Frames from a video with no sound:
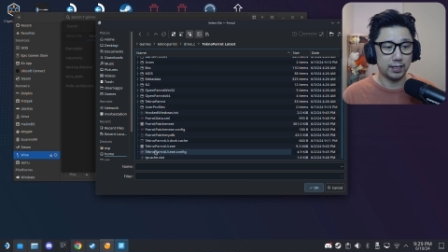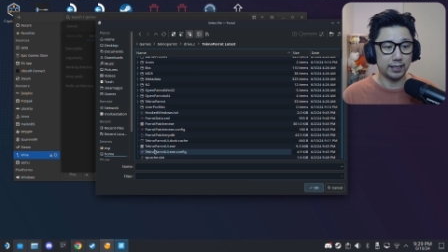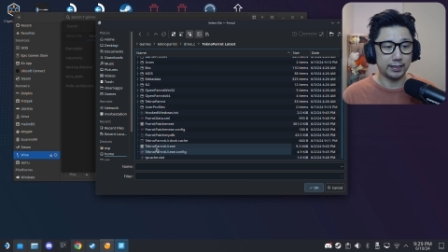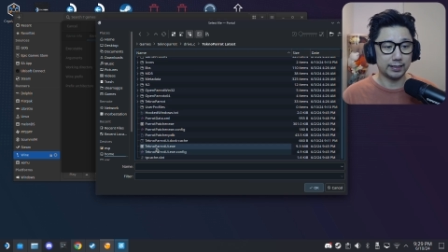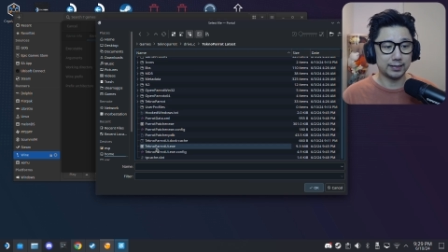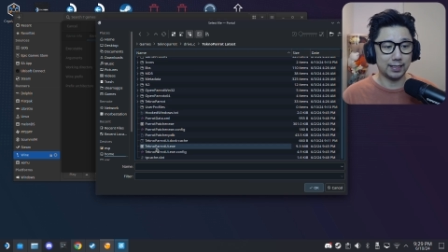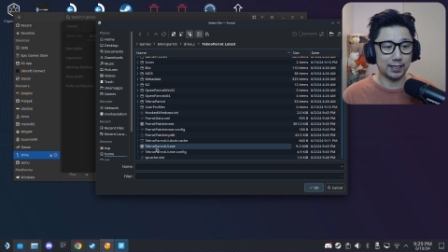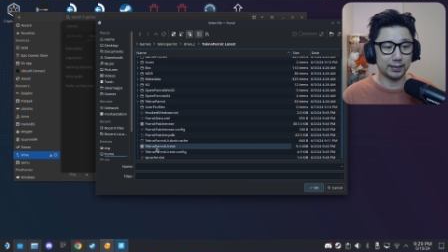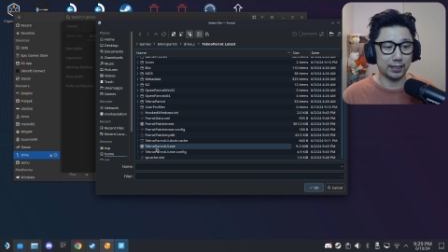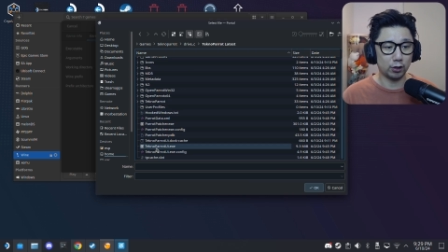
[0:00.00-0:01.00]
And then
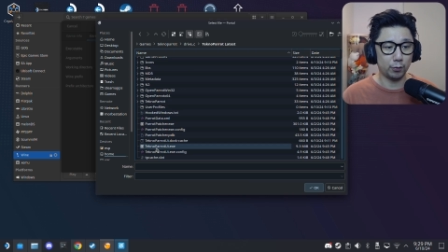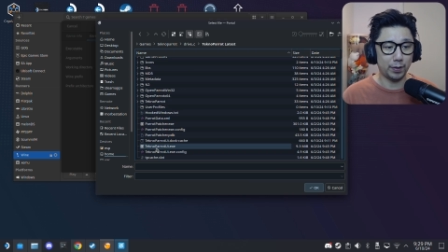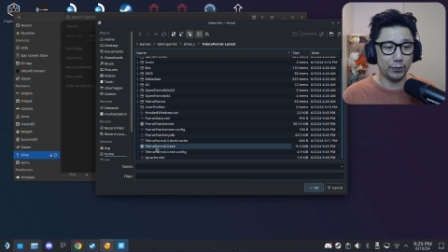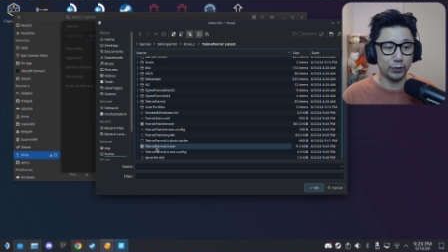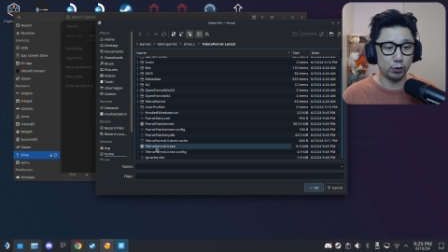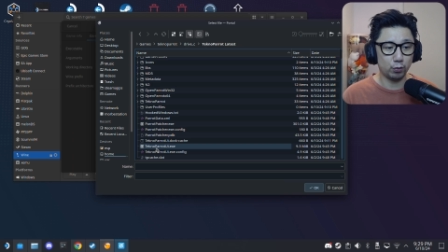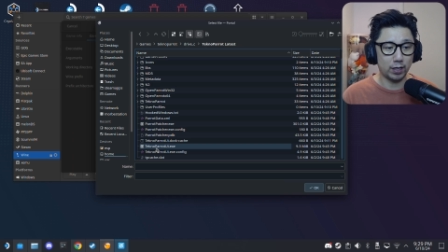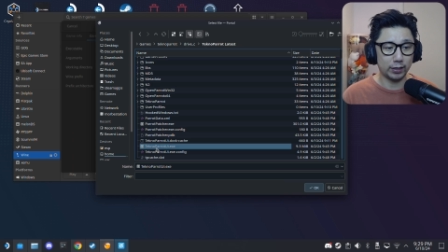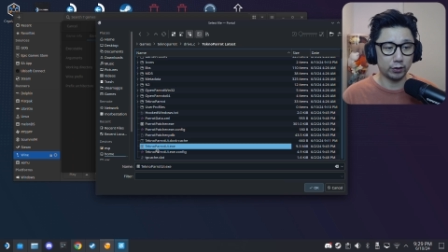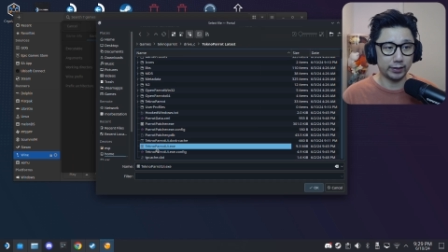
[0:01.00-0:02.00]
select TeknoParrot
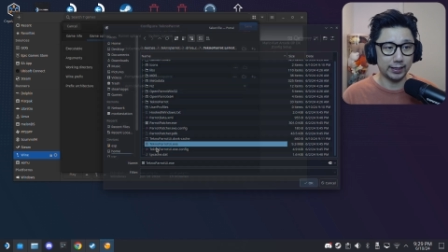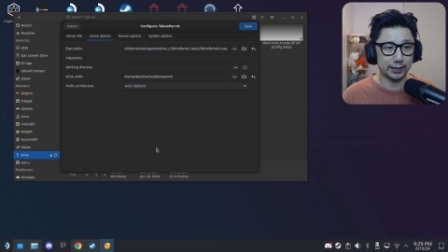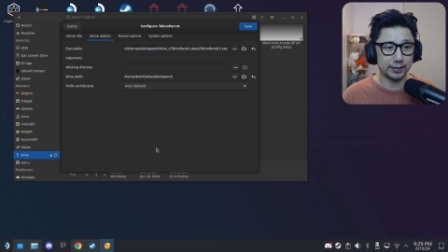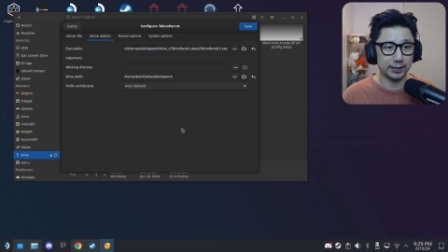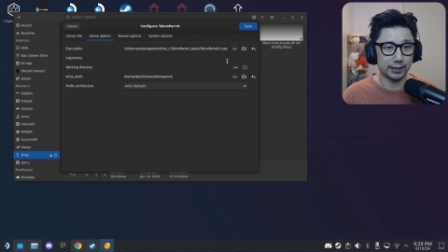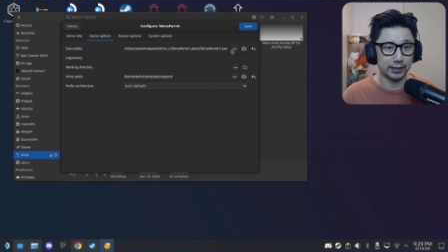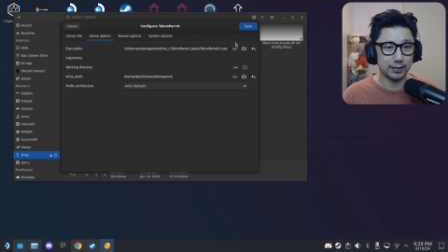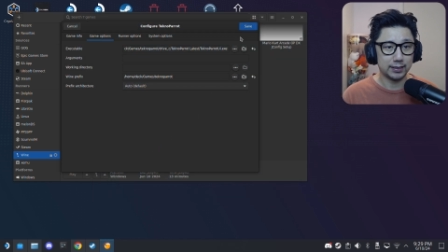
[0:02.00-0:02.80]
UI.exe.